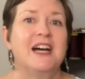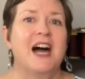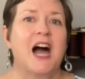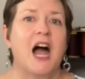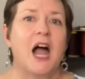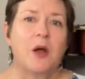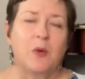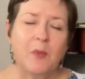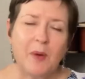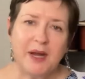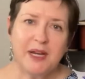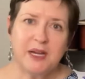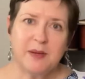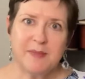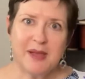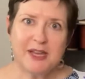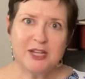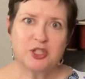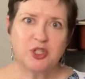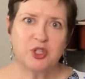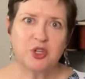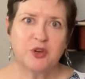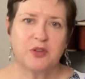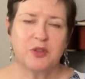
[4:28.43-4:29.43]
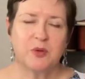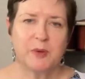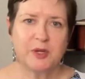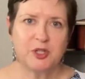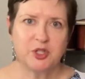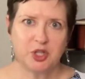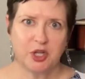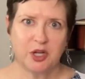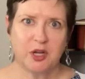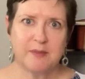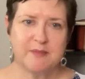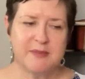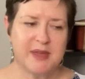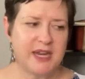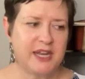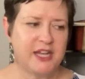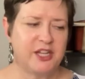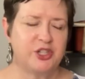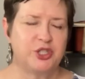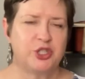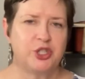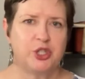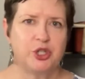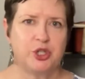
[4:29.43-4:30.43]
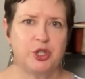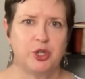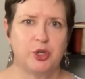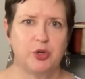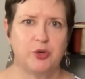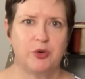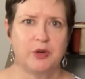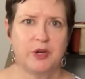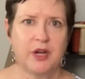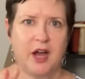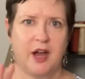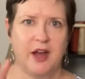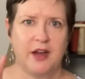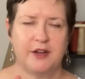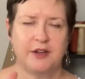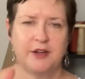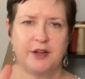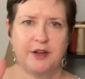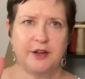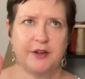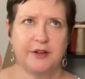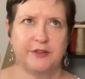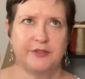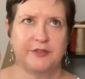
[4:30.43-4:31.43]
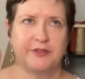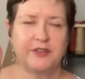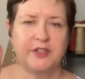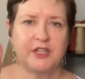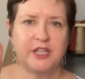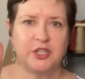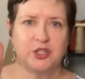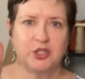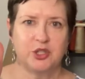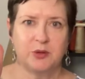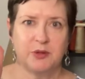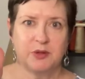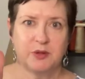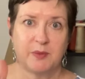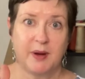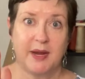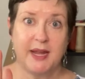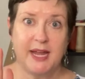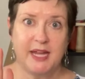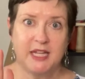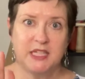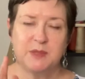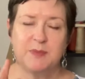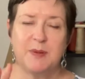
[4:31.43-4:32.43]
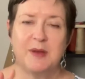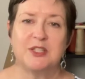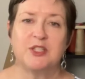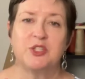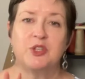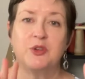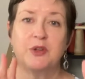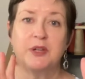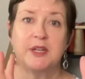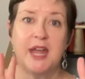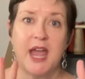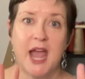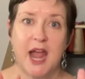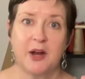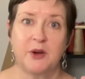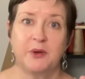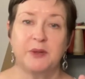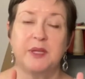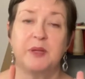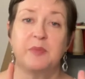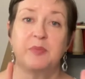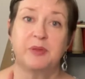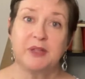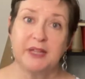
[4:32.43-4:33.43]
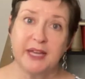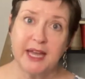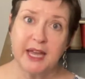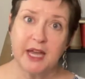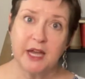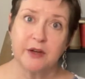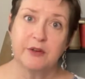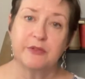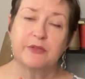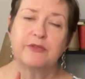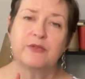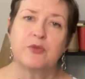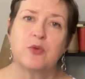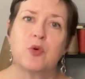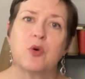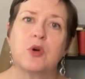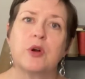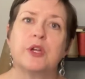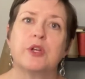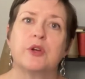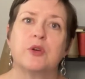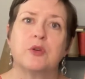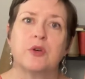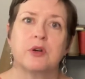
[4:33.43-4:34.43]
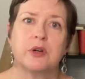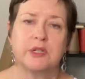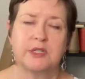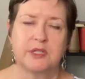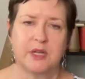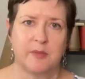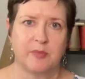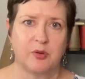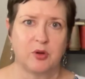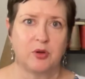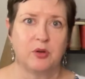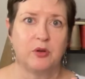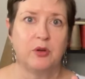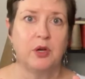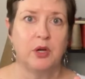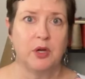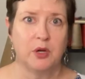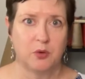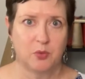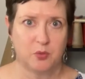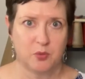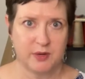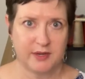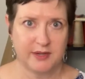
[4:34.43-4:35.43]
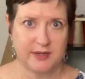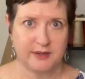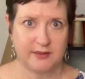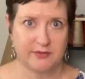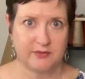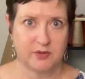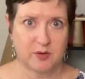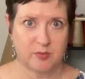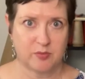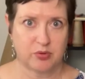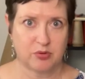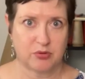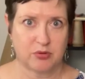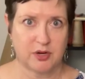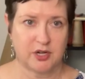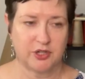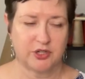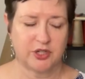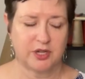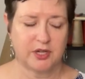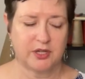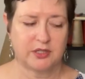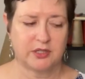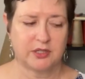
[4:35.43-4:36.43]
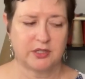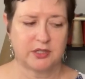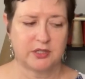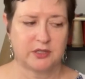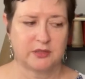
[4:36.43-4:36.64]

I want to make sure that we took a minute to kind of get you in the right headspace so you can accurately plan for your double weave project.